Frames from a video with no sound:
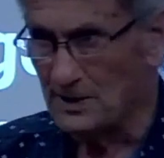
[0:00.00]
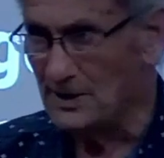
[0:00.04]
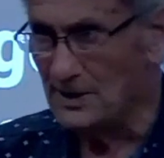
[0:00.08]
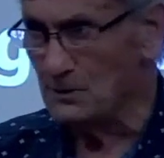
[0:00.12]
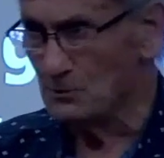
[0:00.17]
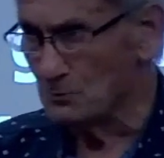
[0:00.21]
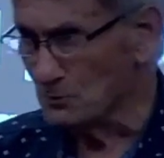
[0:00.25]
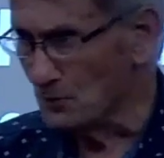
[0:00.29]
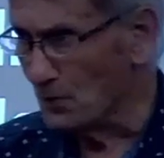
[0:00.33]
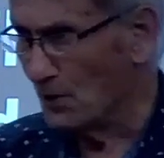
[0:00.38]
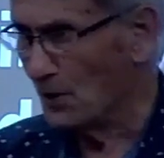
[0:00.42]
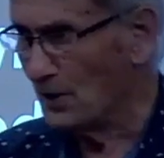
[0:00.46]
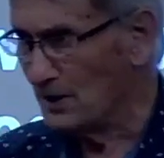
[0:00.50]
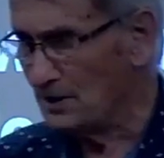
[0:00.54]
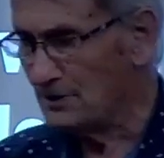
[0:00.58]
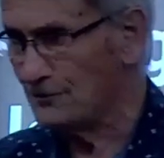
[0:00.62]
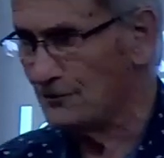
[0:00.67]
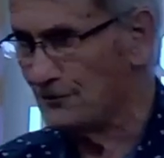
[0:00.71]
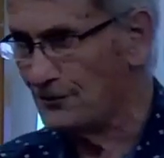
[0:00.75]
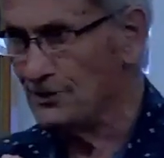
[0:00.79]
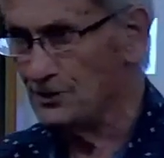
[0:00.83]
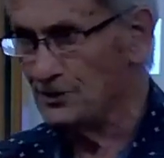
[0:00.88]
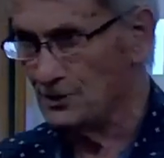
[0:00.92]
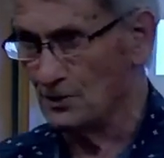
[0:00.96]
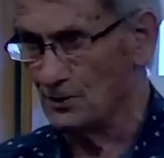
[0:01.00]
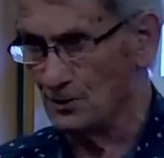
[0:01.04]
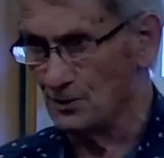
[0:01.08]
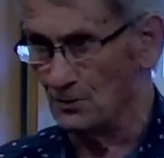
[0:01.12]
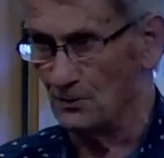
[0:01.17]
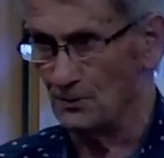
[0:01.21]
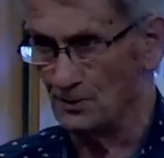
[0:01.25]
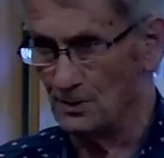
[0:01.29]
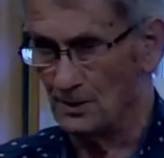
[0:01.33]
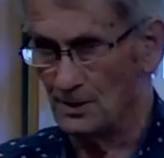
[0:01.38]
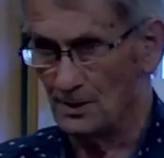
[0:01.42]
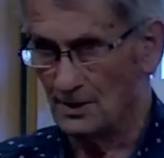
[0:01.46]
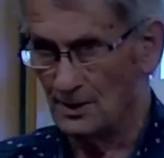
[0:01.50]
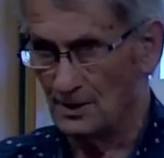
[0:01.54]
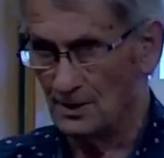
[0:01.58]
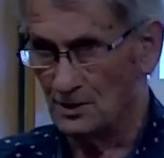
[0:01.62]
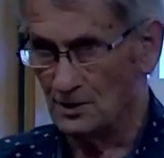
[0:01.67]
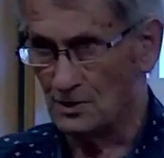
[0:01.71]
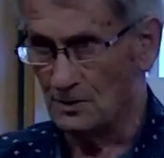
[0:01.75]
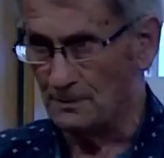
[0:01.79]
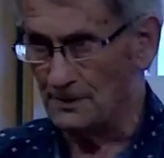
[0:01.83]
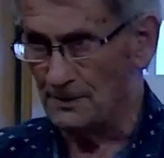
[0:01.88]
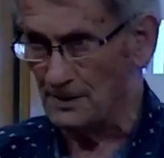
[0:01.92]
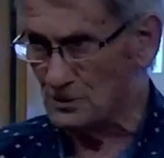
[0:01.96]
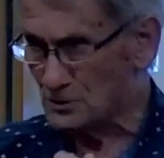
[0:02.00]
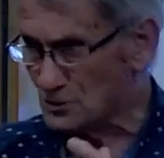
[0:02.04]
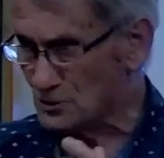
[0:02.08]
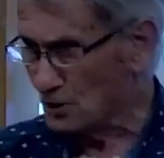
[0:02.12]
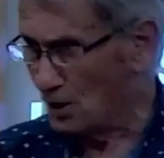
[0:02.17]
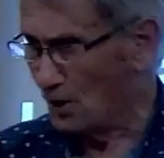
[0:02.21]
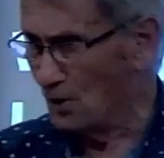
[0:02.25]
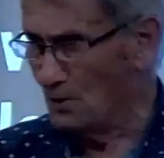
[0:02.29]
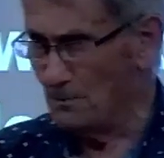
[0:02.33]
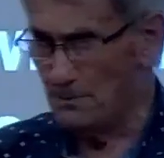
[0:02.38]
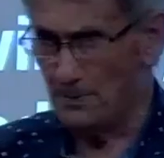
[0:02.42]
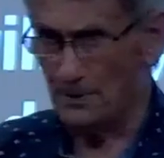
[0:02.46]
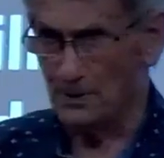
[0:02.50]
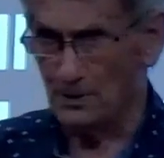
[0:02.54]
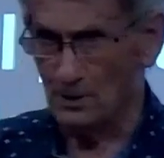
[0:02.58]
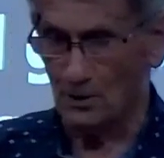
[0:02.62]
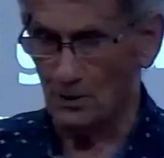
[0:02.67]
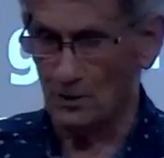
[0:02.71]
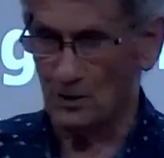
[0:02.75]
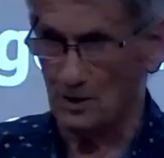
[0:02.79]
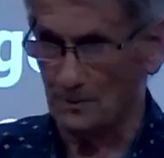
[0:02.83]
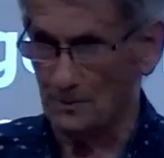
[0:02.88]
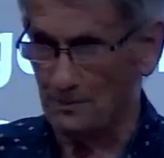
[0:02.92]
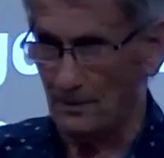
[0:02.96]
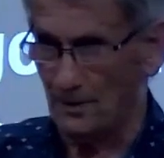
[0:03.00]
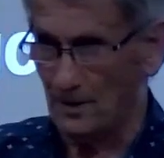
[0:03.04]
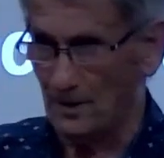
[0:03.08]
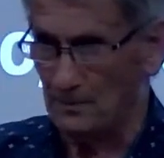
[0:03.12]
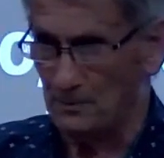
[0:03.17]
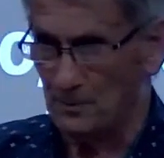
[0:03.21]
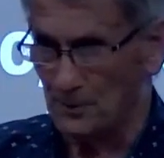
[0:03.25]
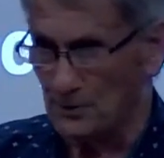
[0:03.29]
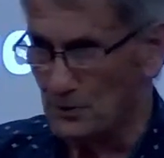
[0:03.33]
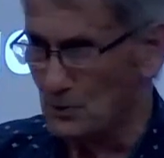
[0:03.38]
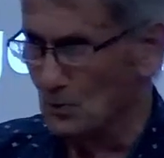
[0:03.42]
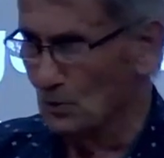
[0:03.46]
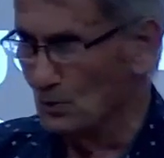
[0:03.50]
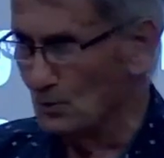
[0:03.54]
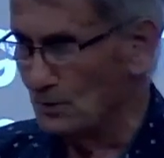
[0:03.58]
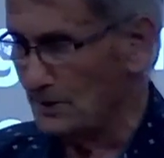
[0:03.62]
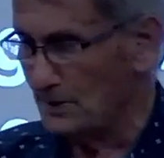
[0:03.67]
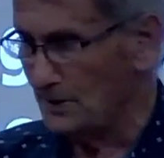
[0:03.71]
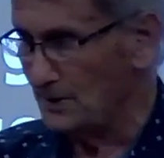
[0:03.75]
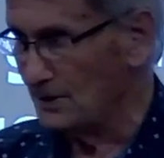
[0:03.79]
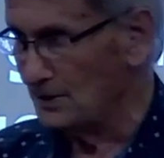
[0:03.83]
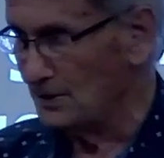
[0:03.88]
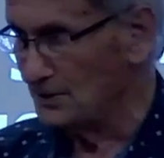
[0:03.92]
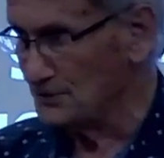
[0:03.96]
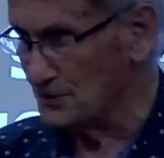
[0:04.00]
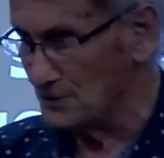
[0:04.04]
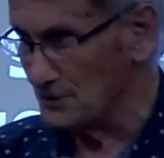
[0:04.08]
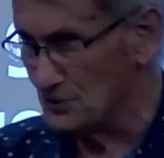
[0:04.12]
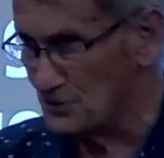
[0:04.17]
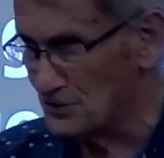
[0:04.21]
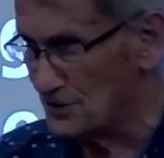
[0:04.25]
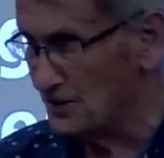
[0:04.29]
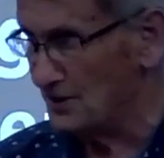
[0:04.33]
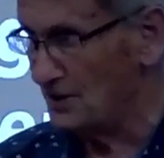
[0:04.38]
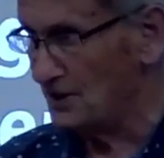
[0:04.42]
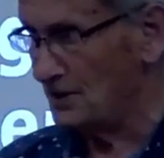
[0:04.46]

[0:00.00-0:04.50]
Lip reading: right for you to be so preoccupied with your house and setting